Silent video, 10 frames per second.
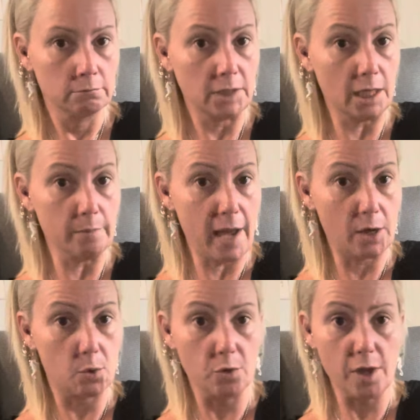Doesn't
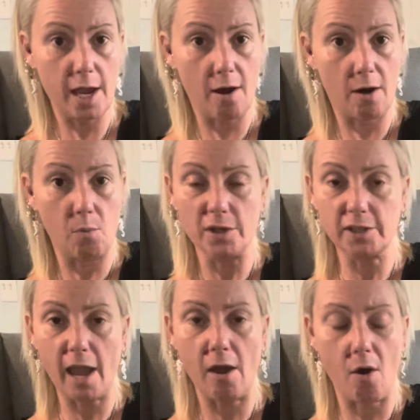matter who they are, what
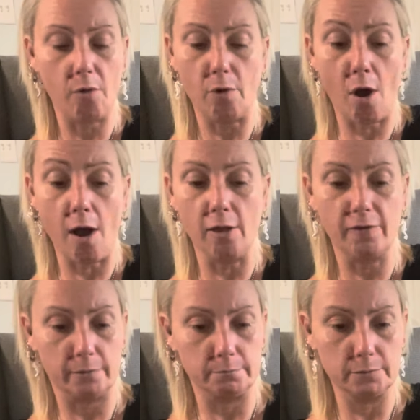they own, all of
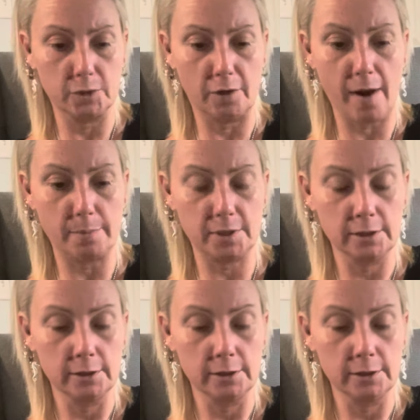them corrupt.